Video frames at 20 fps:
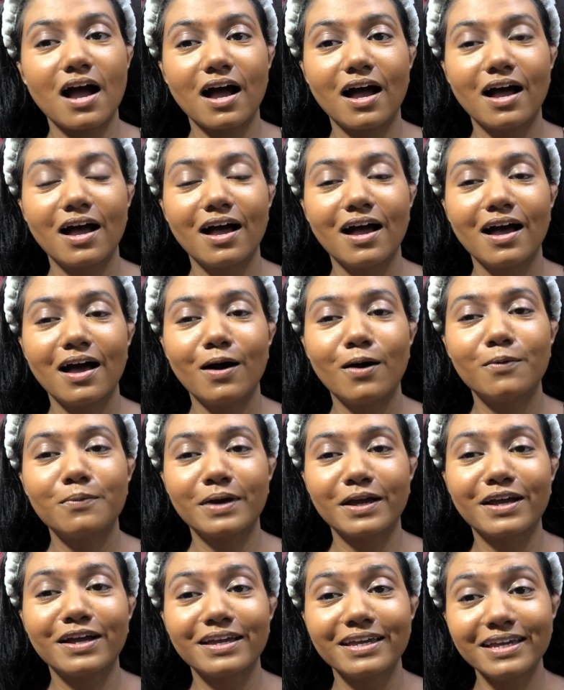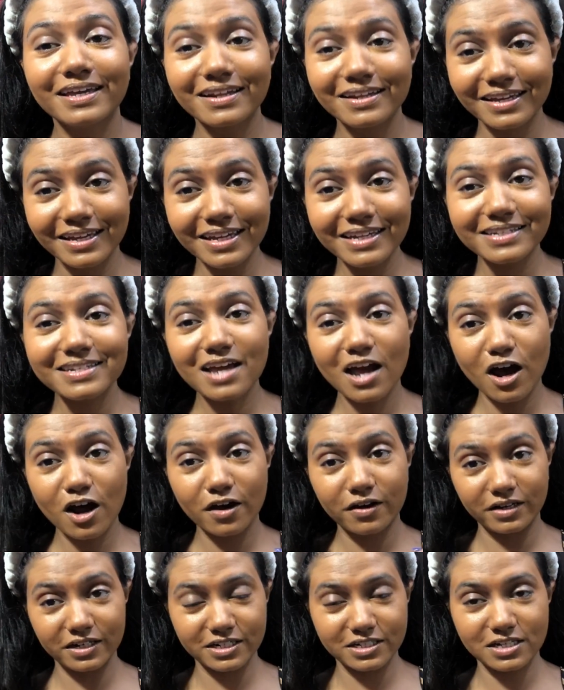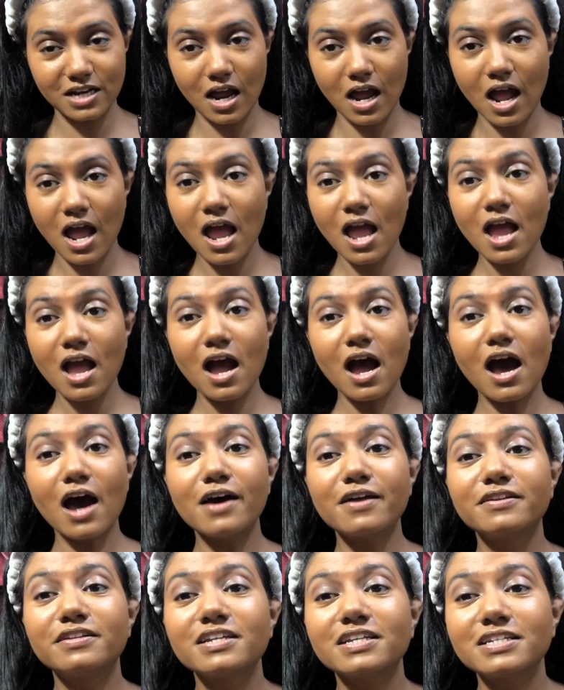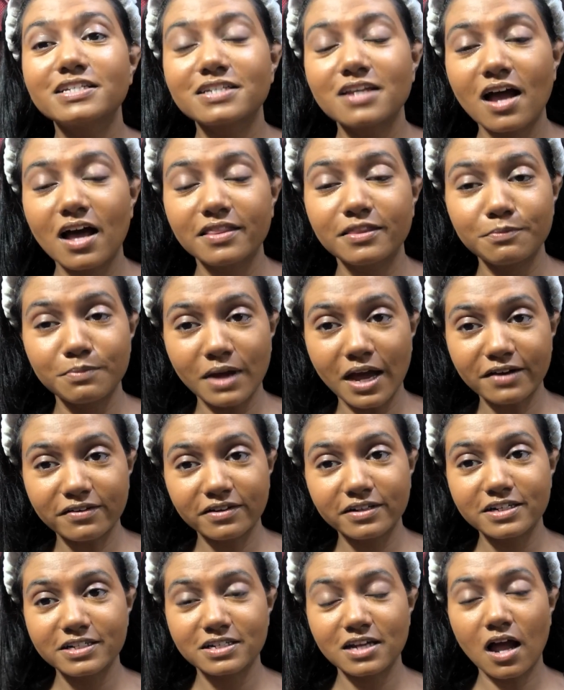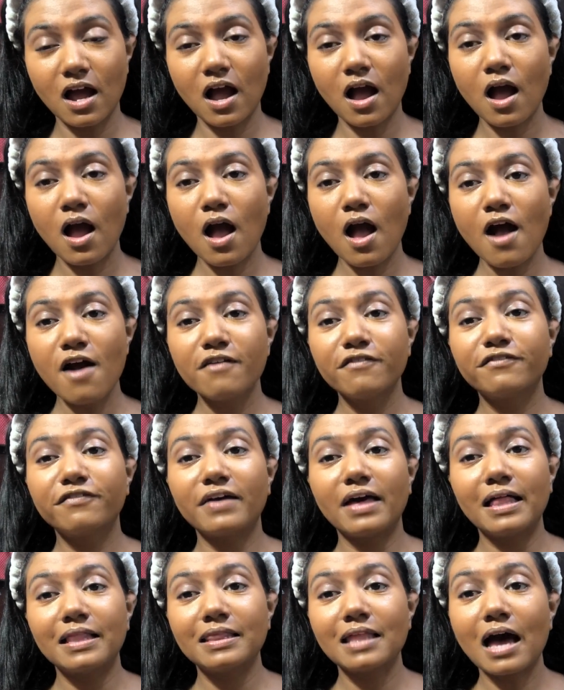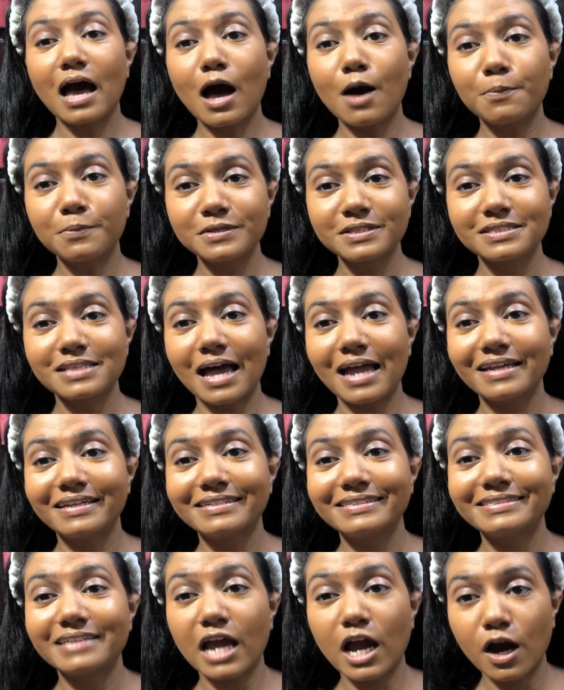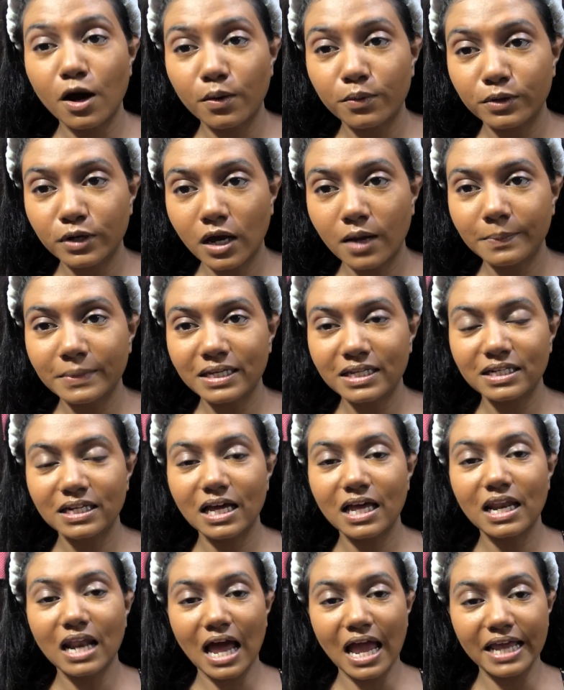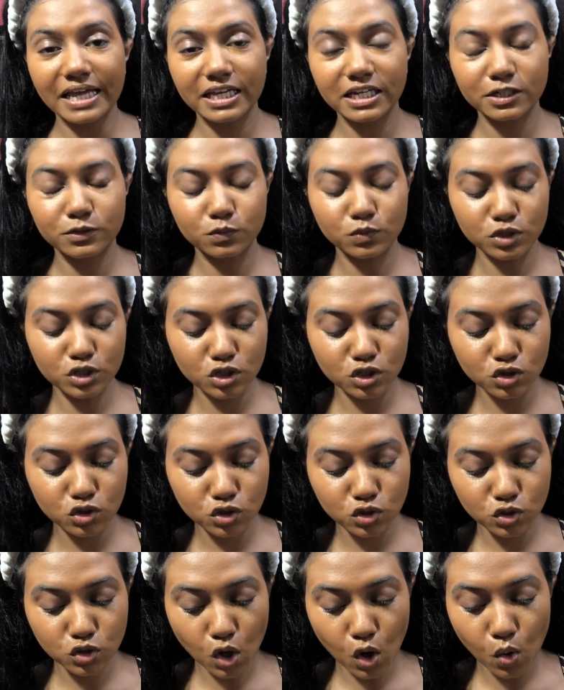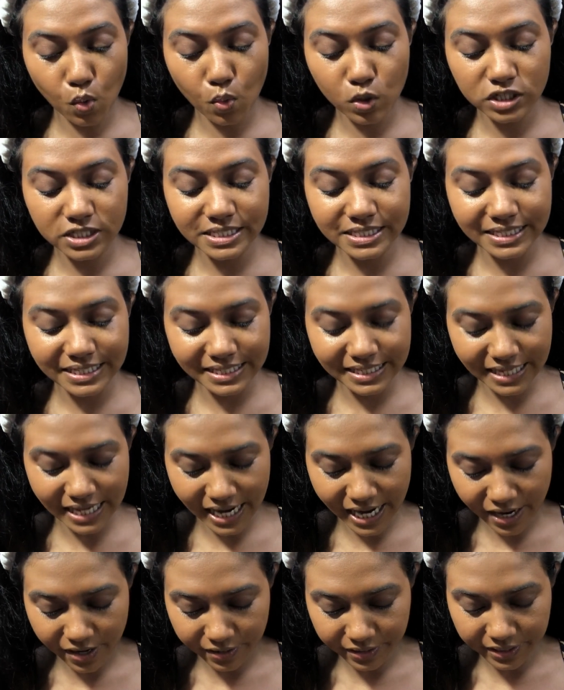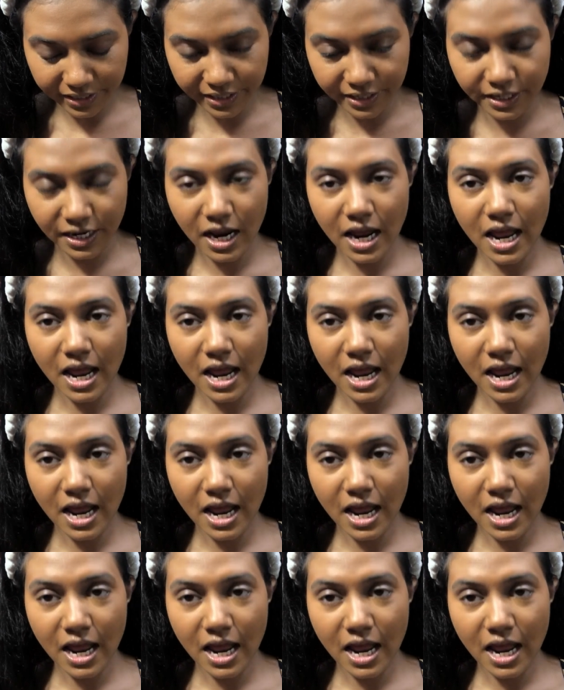Oh my, he hit a rickshaw. A rickshaw, the battery rickshaw fell upside down. I mean, like, it was so scary. scary.